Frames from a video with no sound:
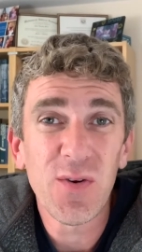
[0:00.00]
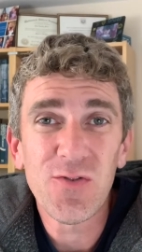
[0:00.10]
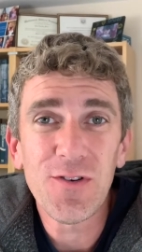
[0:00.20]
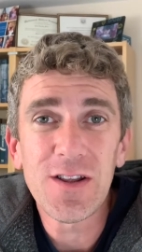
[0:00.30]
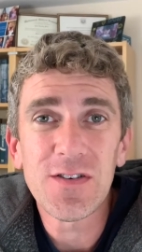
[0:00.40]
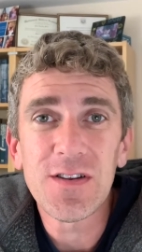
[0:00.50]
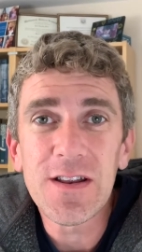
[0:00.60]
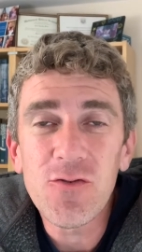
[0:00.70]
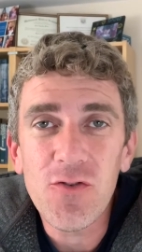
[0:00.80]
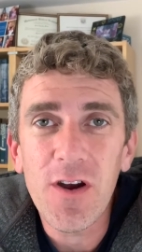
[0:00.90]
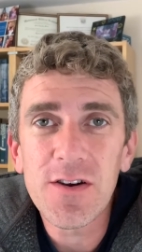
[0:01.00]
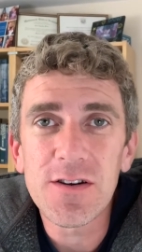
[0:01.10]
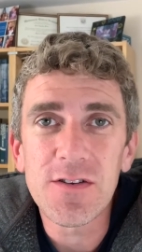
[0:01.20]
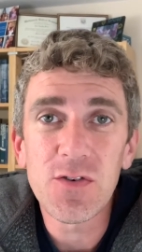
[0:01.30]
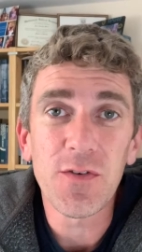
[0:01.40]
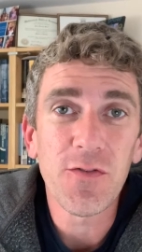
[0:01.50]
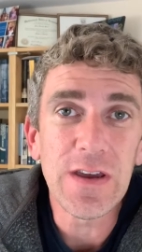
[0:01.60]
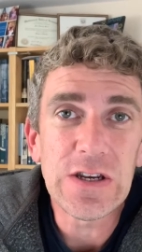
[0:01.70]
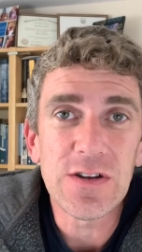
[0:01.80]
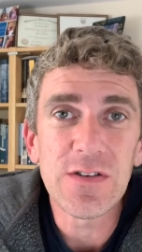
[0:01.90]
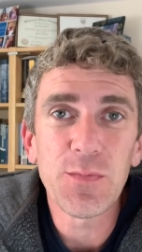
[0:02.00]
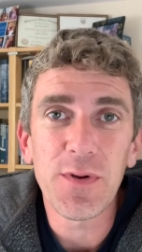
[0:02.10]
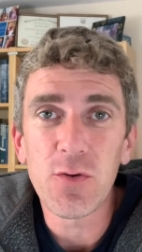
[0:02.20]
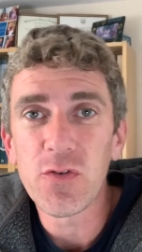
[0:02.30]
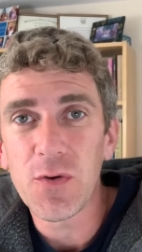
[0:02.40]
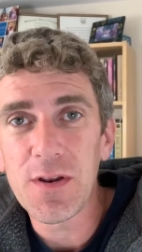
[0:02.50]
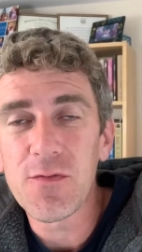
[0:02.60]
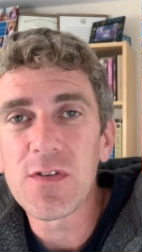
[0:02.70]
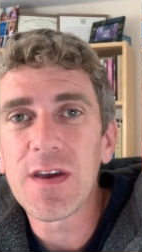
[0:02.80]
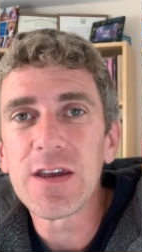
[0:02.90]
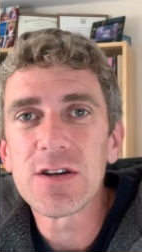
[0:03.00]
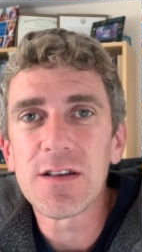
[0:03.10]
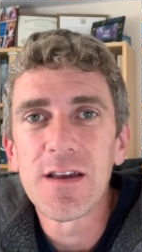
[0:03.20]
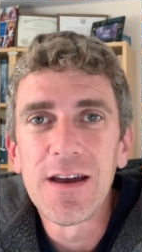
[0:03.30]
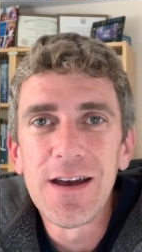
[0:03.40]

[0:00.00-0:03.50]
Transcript: is really just an introduction to Ephesians, but also an invitation